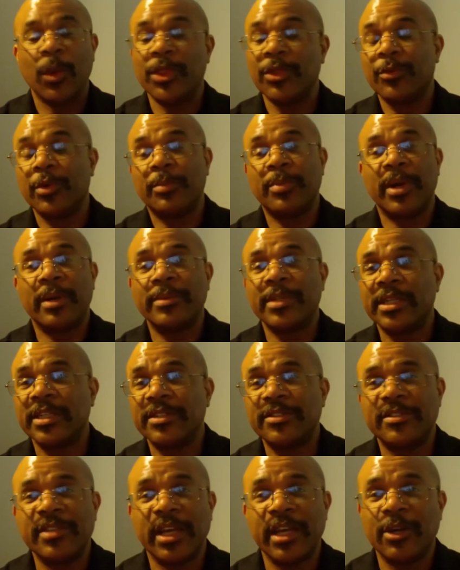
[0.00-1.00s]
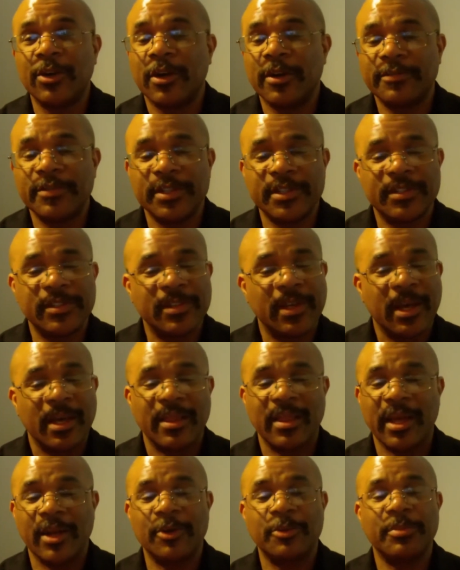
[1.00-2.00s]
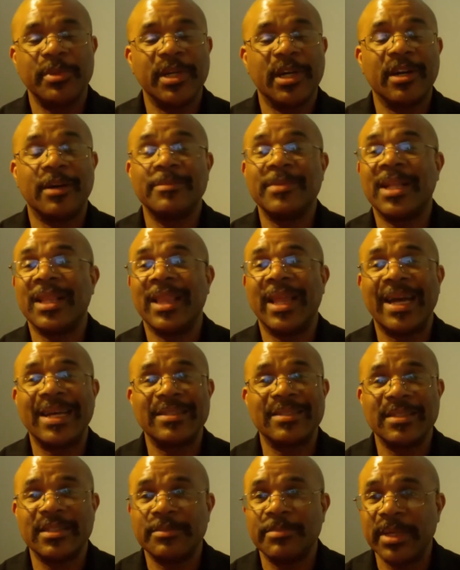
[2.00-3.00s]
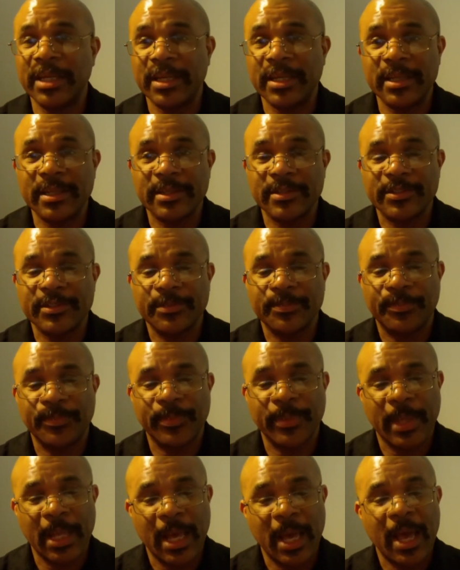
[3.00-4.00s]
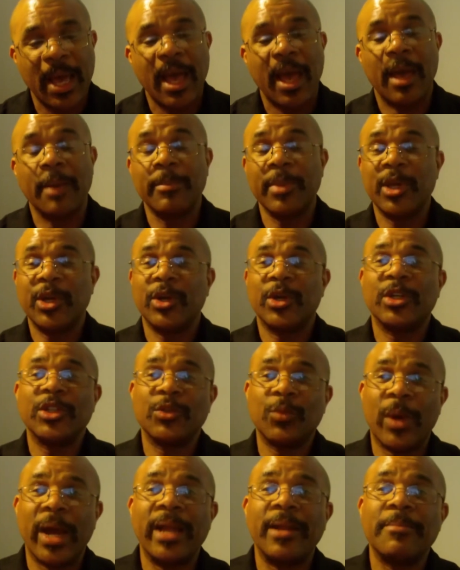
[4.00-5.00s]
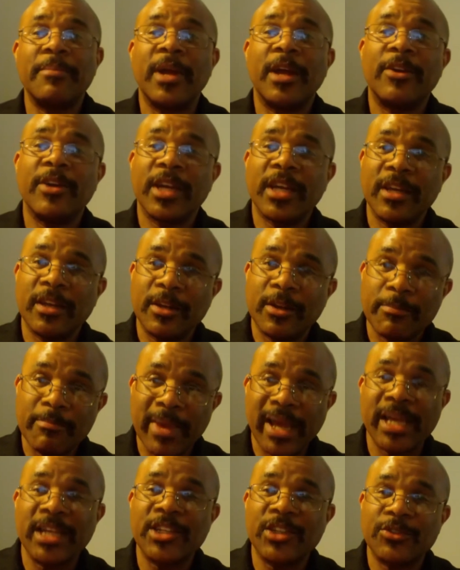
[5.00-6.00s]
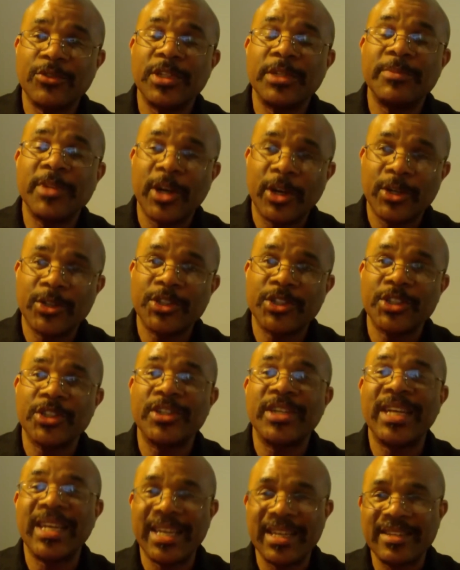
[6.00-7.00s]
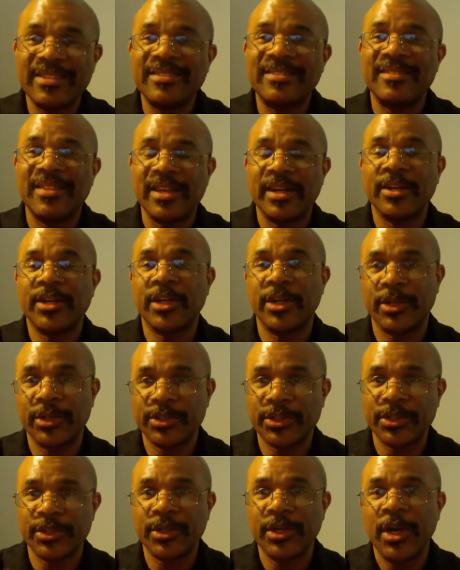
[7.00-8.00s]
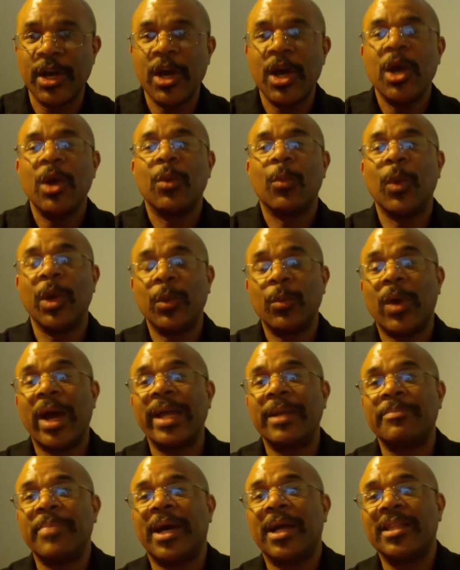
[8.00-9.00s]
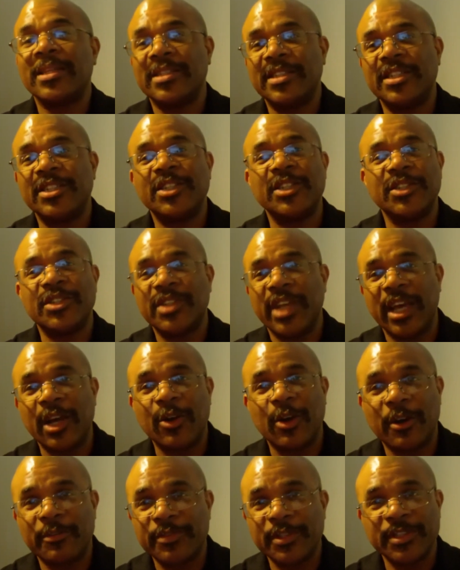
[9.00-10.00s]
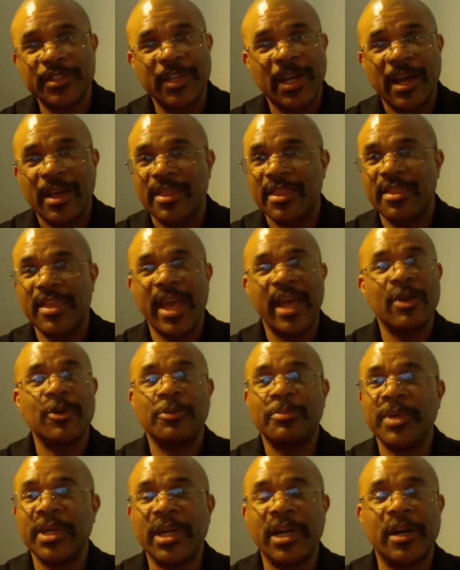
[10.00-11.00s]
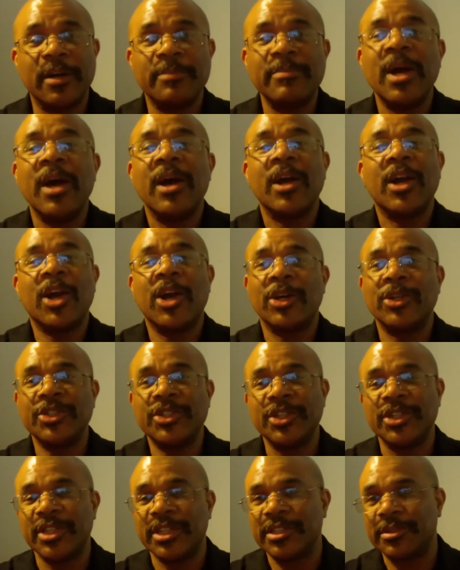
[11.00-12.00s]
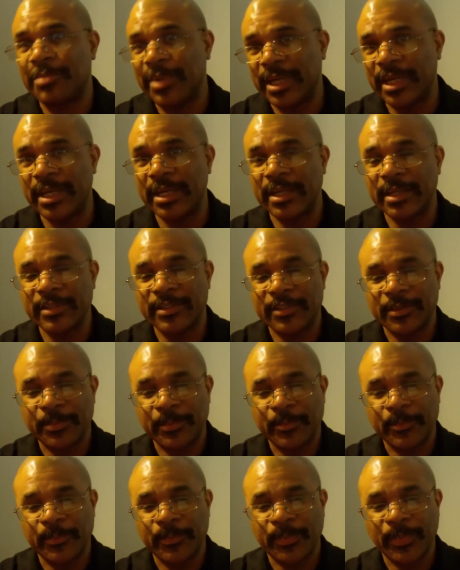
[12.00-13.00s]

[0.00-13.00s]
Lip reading: When the Republicans take office, they don't become classless beings. And because white American mainstream culture is their culture, when white politicians take office, they don't become cultureless beings.